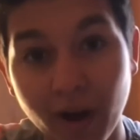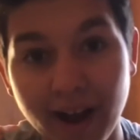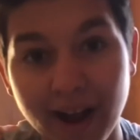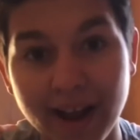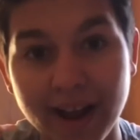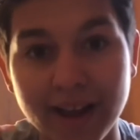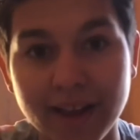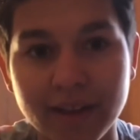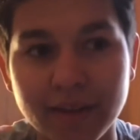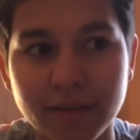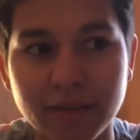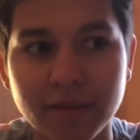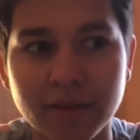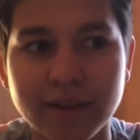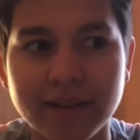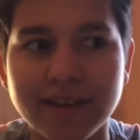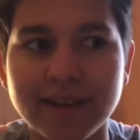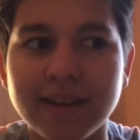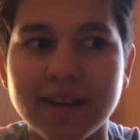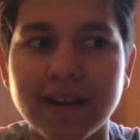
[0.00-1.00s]
why
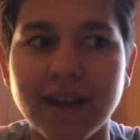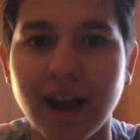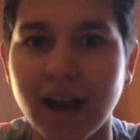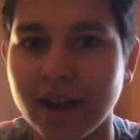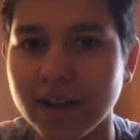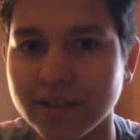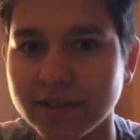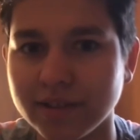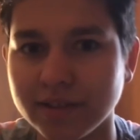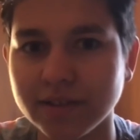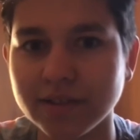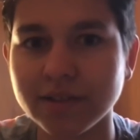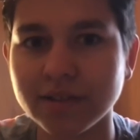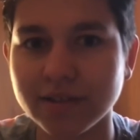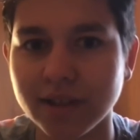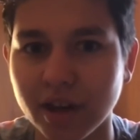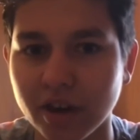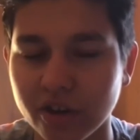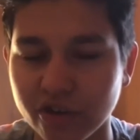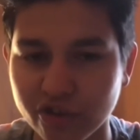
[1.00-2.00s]
guys
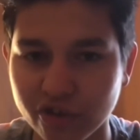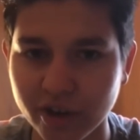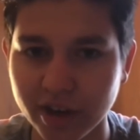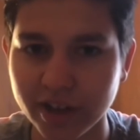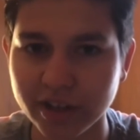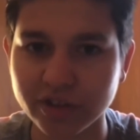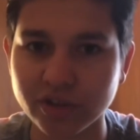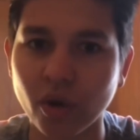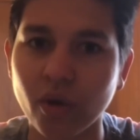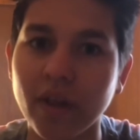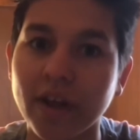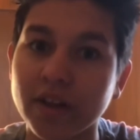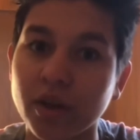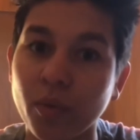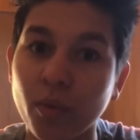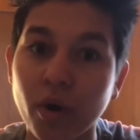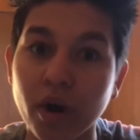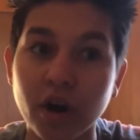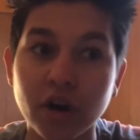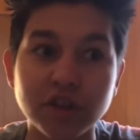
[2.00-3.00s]
that are trans don't like
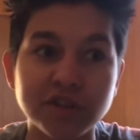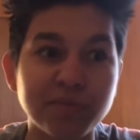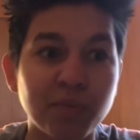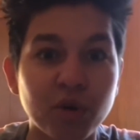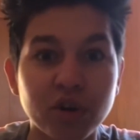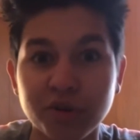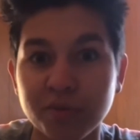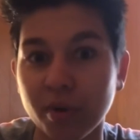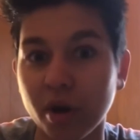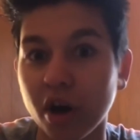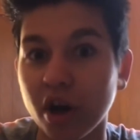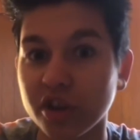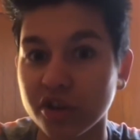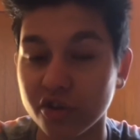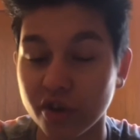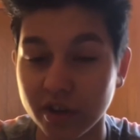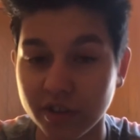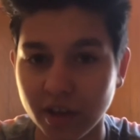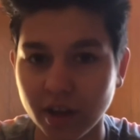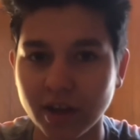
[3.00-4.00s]
to wear sports bras
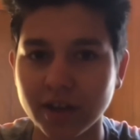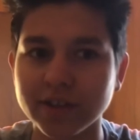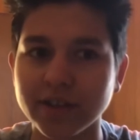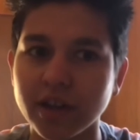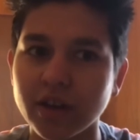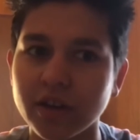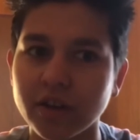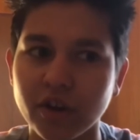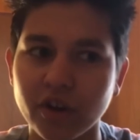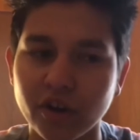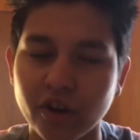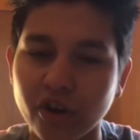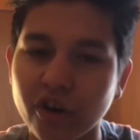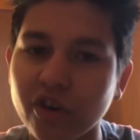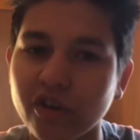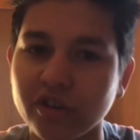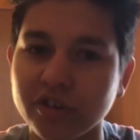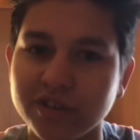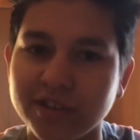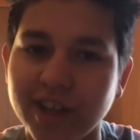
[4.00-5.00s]
or anything because they're, they're
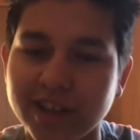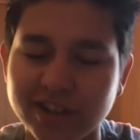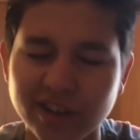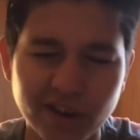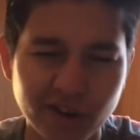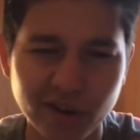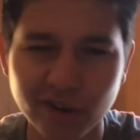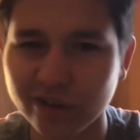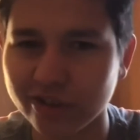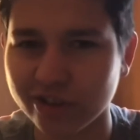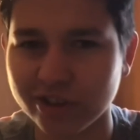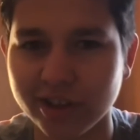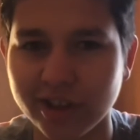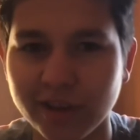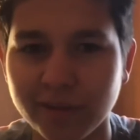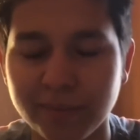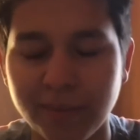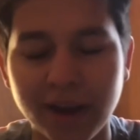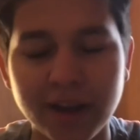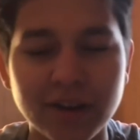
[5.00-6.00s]
girls. That's a girl
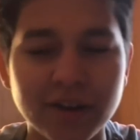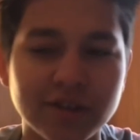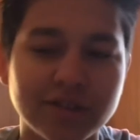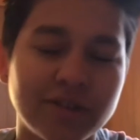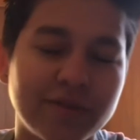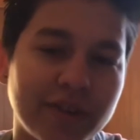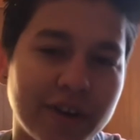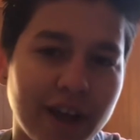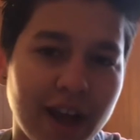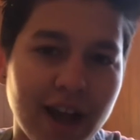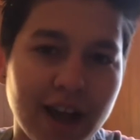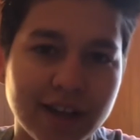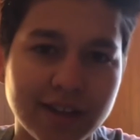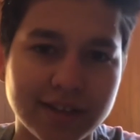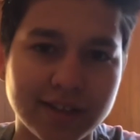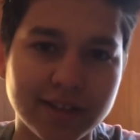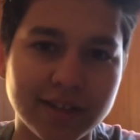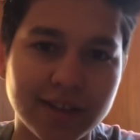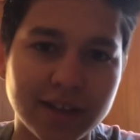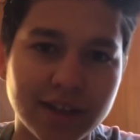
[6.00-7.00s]
shit. Binders are for
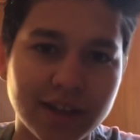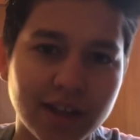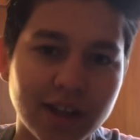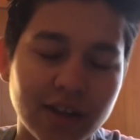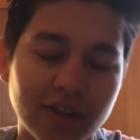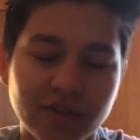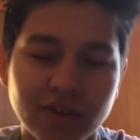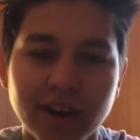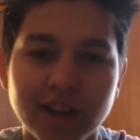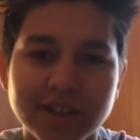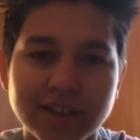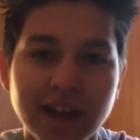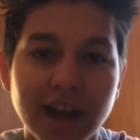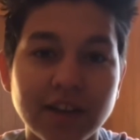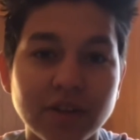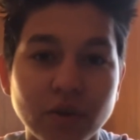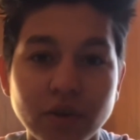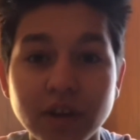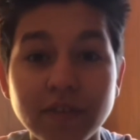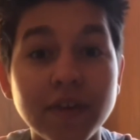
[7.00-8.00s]
guys, like trans
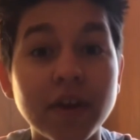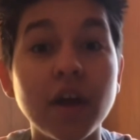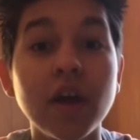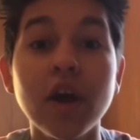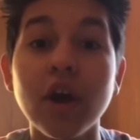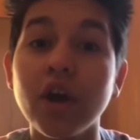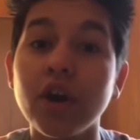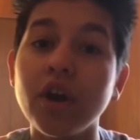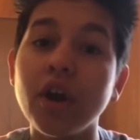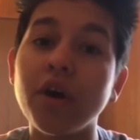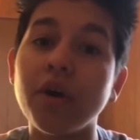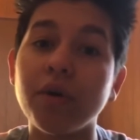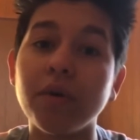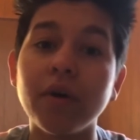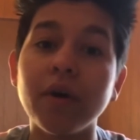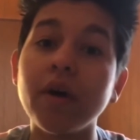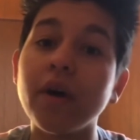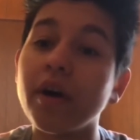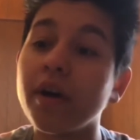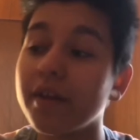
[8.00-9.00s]
guys, or even,
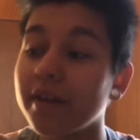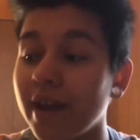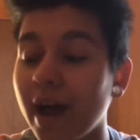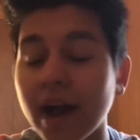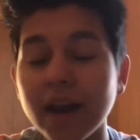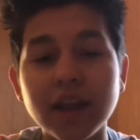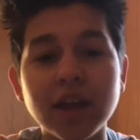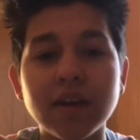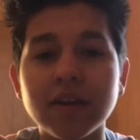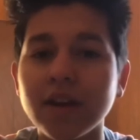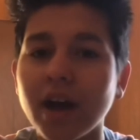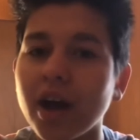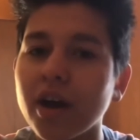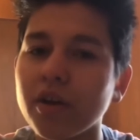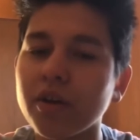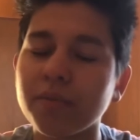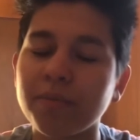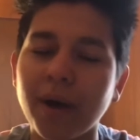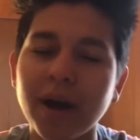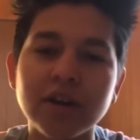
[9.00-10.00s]
no, not
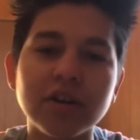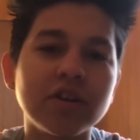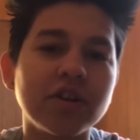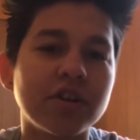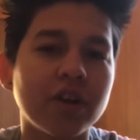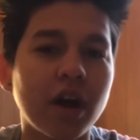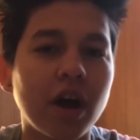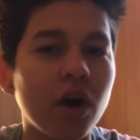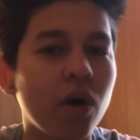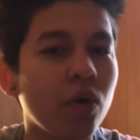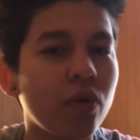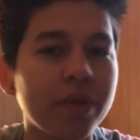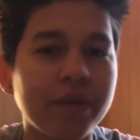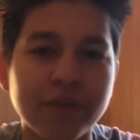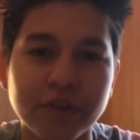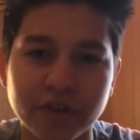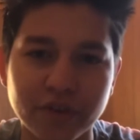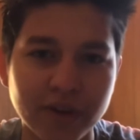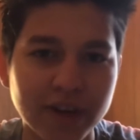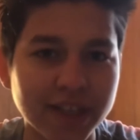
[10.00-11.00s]
not binders not only
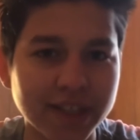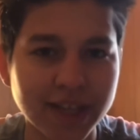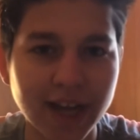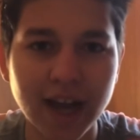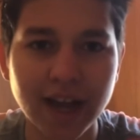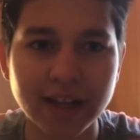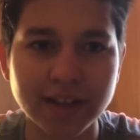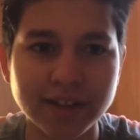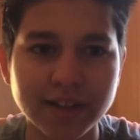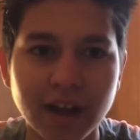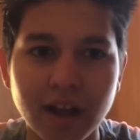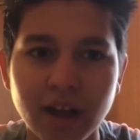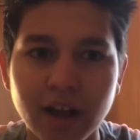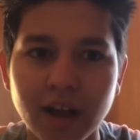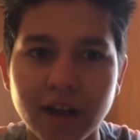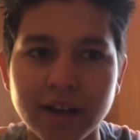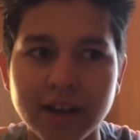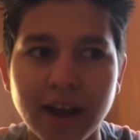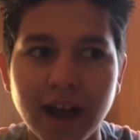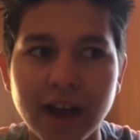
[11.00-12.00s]
for trans guys
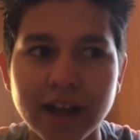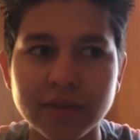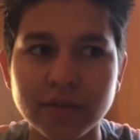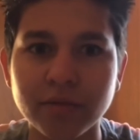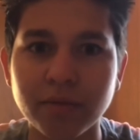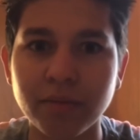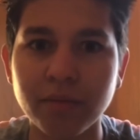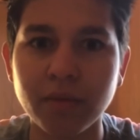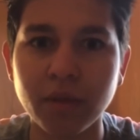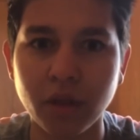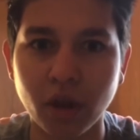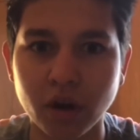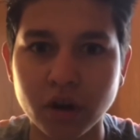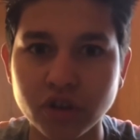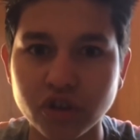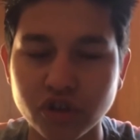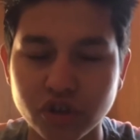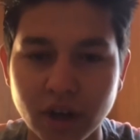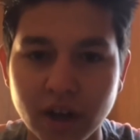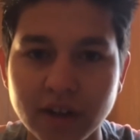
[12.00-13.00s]
uh guys with
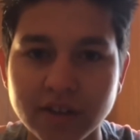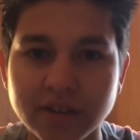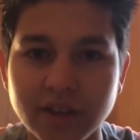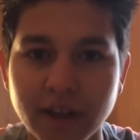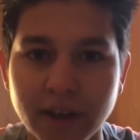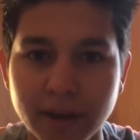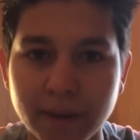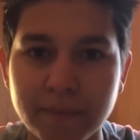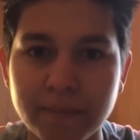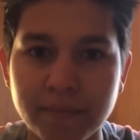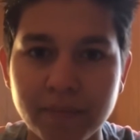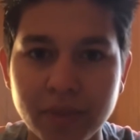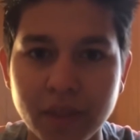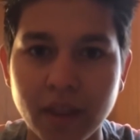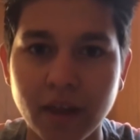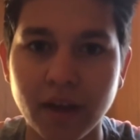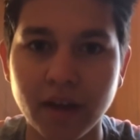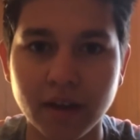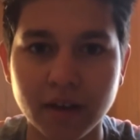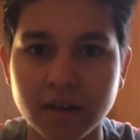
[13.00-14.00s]
large chests like
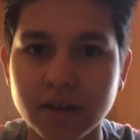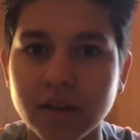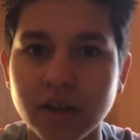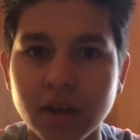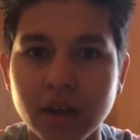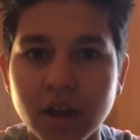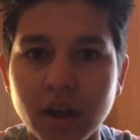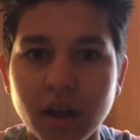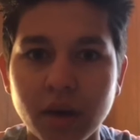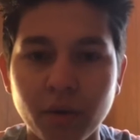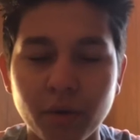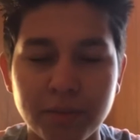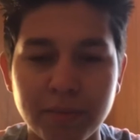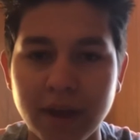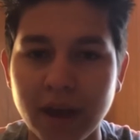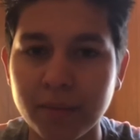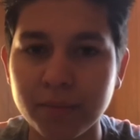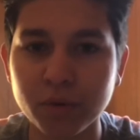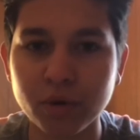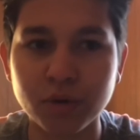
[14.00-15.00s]
like with
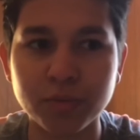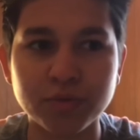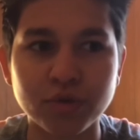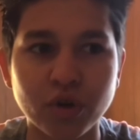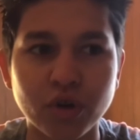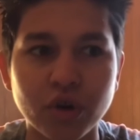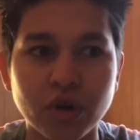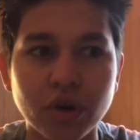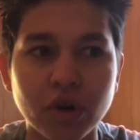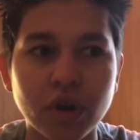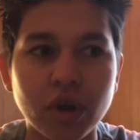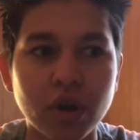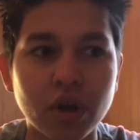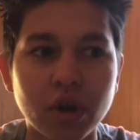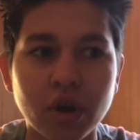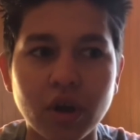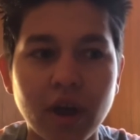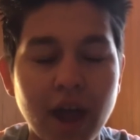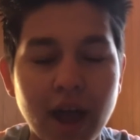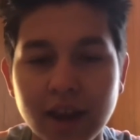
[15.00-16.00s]
man boobs or
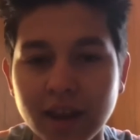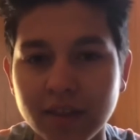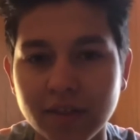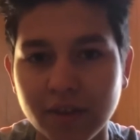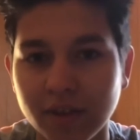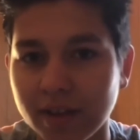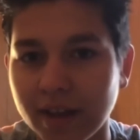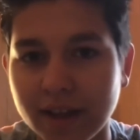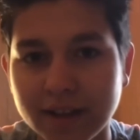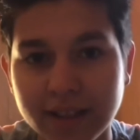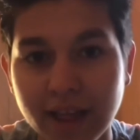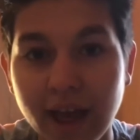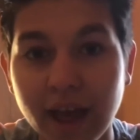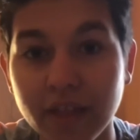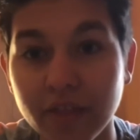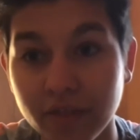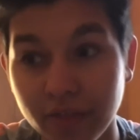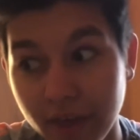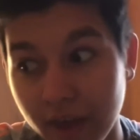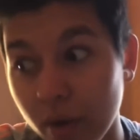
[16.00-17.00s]
anything like
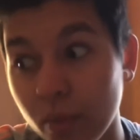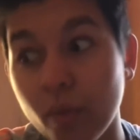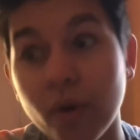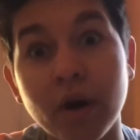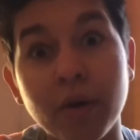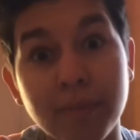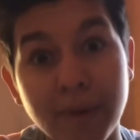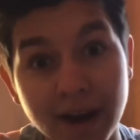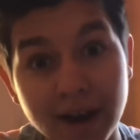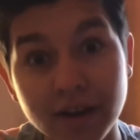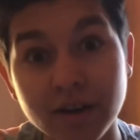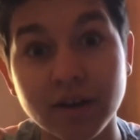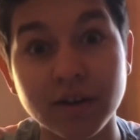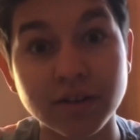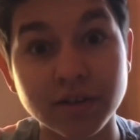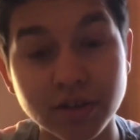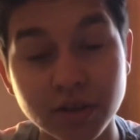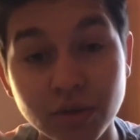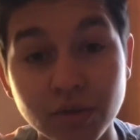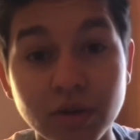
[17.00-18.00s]
that they wear
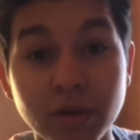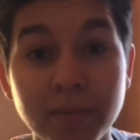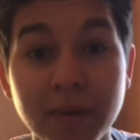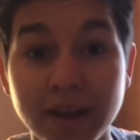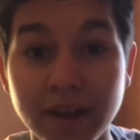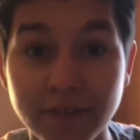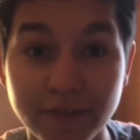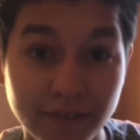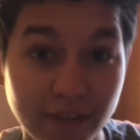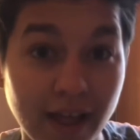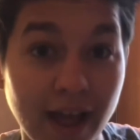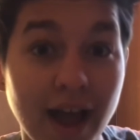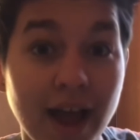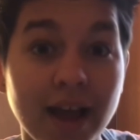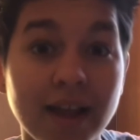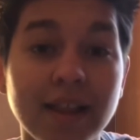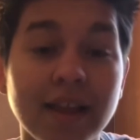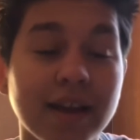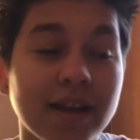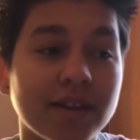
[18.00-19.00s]
binders too to make it
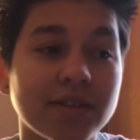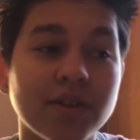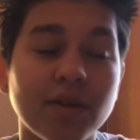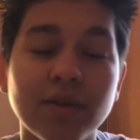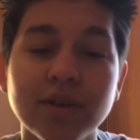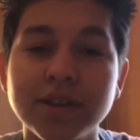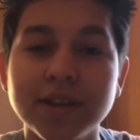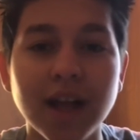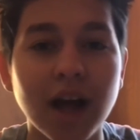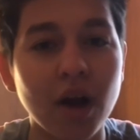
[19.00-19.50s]
flat like so it's